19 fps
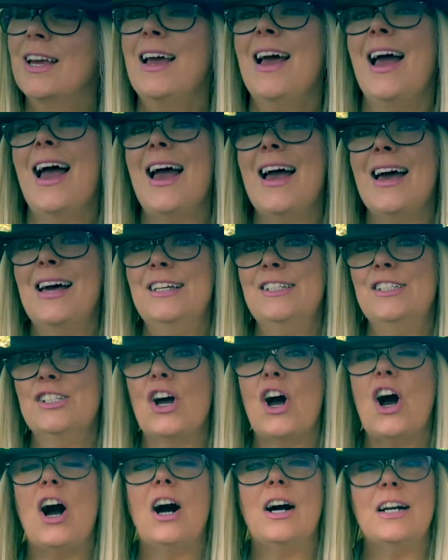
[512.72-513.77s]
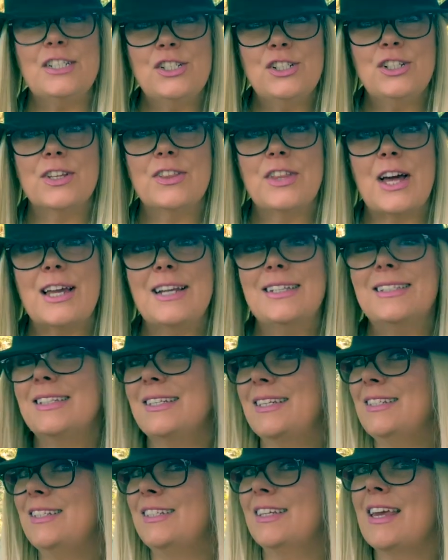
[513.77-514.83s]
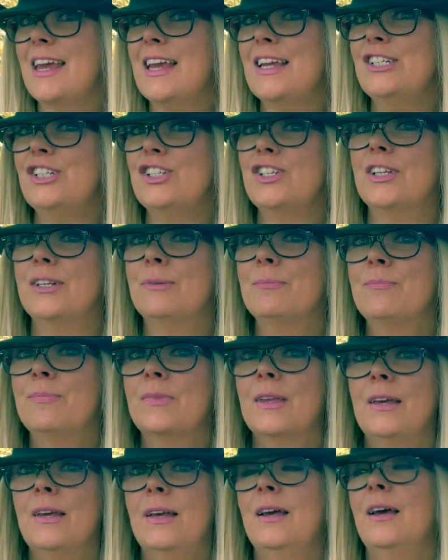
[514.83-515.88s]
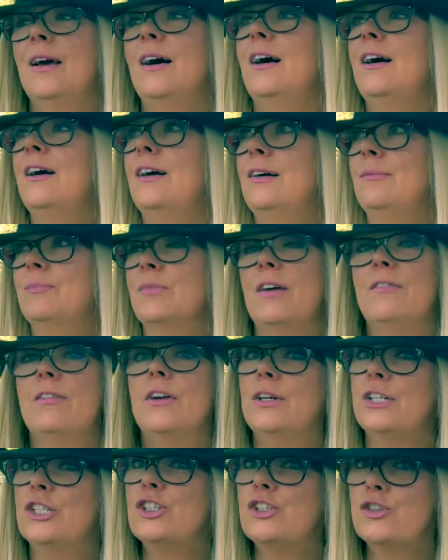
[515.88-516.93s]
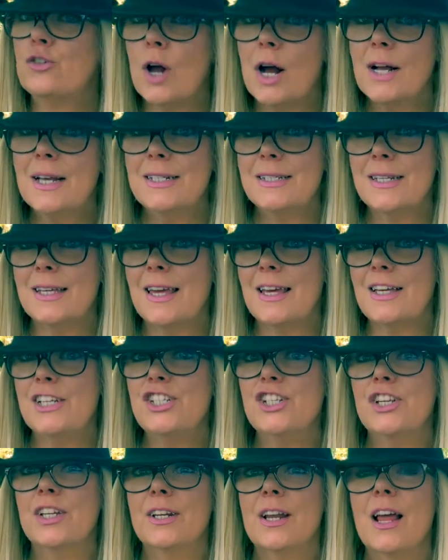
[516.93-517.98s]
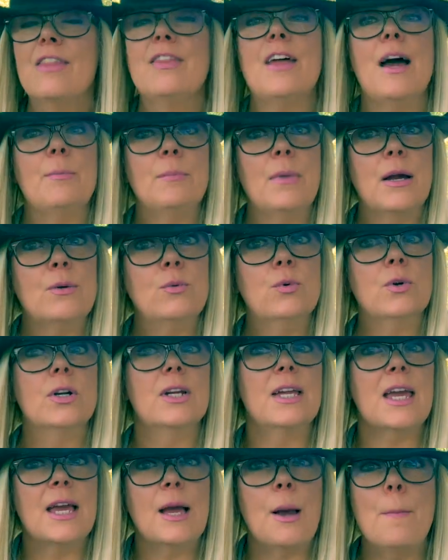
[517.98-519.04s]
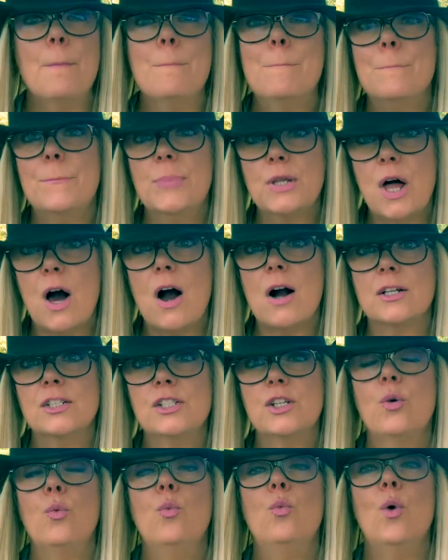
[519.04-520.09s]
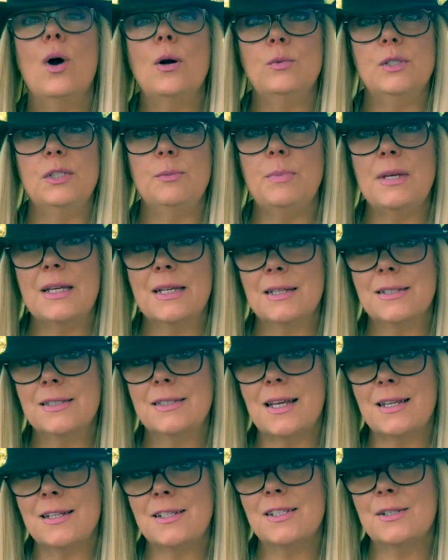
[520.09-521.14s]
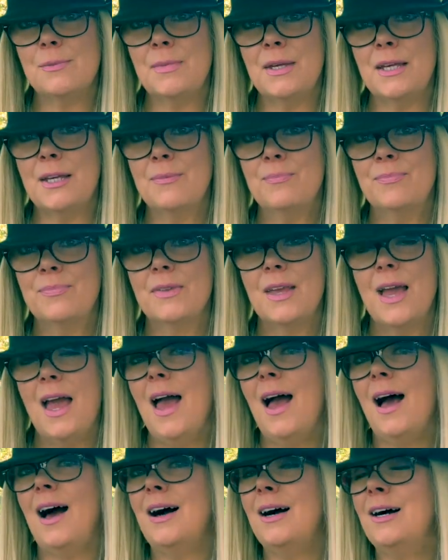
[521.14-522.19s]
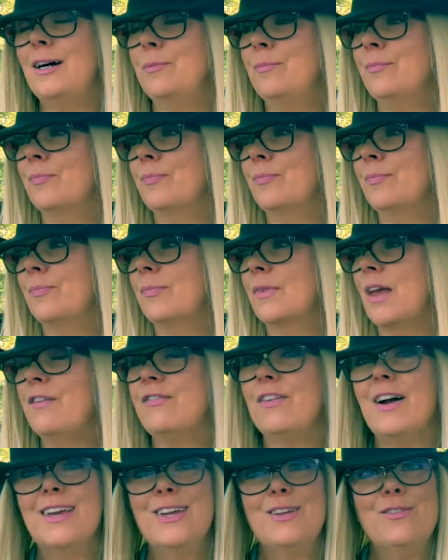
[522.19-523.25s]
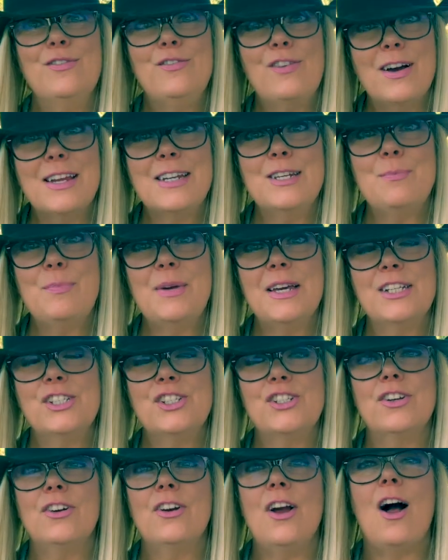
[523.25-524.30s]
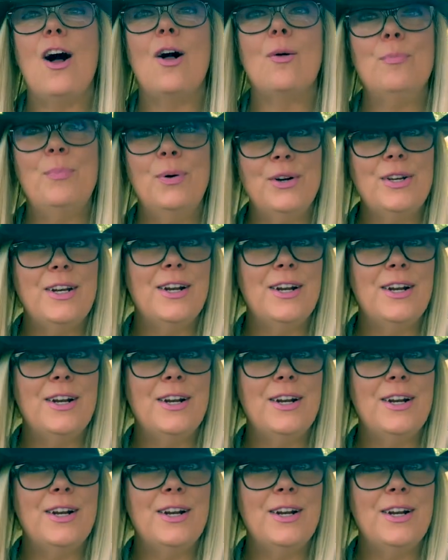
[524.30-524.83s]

And I took that as an indication, a very strong indication, that my working blocked what was being sent to me. If I can find a picture, I'll put it